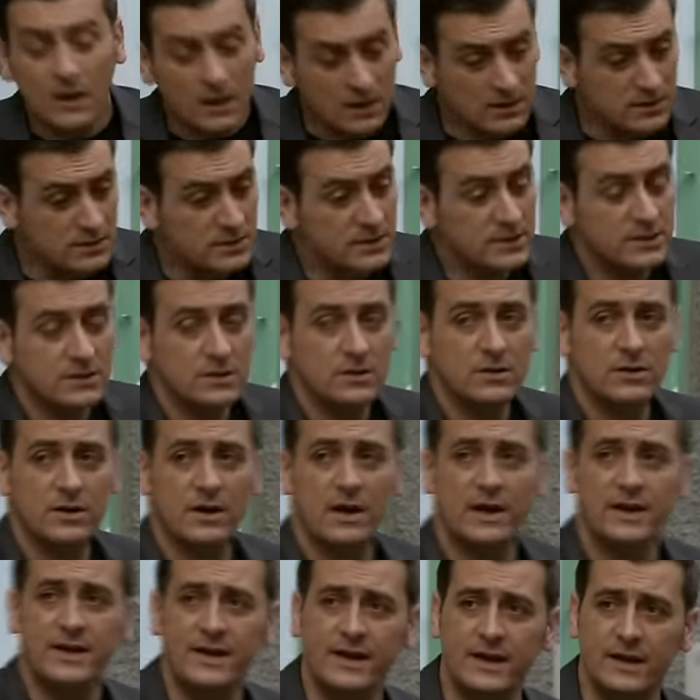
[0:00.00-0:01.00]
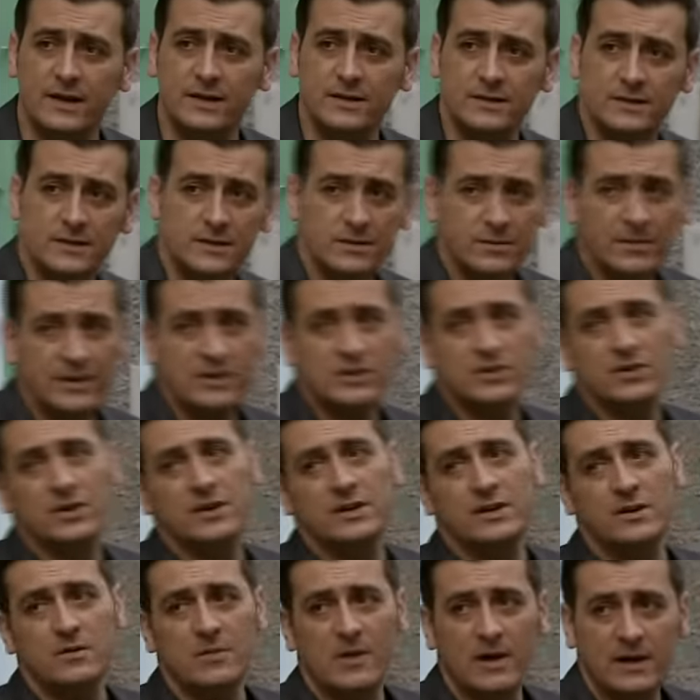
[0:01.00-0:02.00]
Ah, it's a good idea. Make
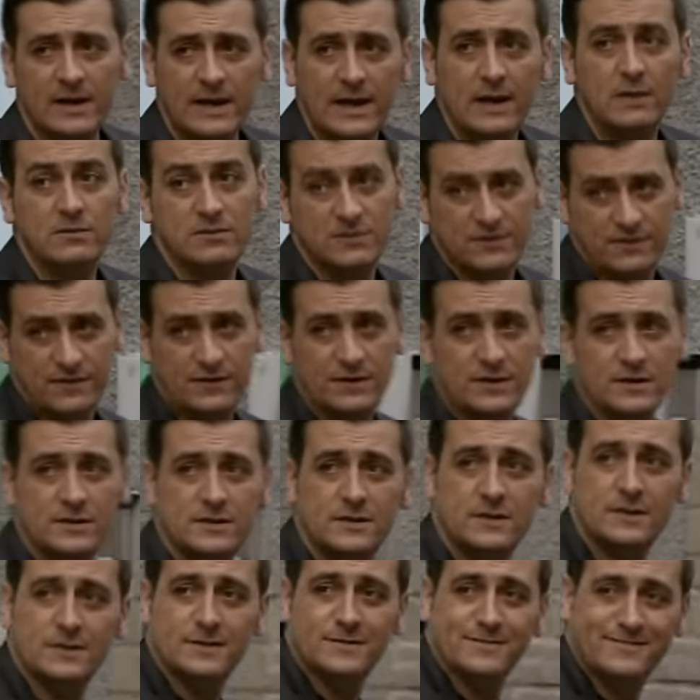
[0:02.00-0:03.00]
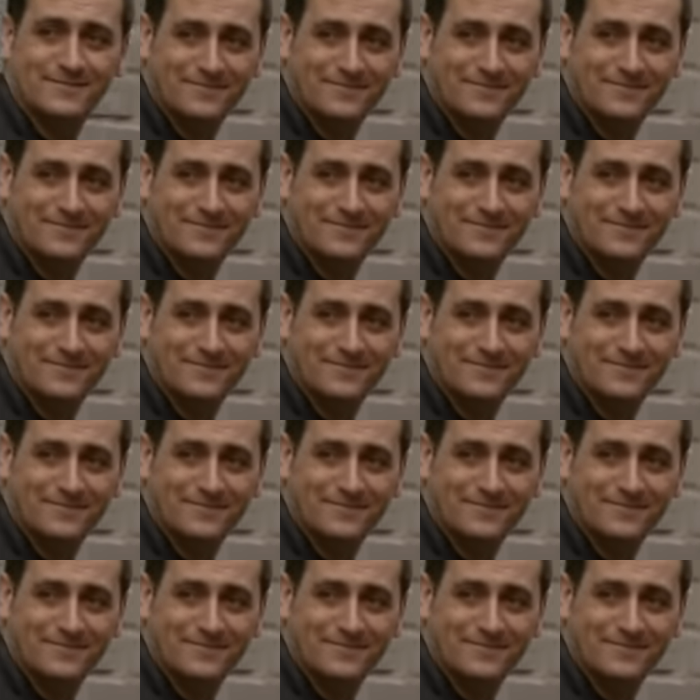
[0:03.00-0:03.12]
sure you do my counter first.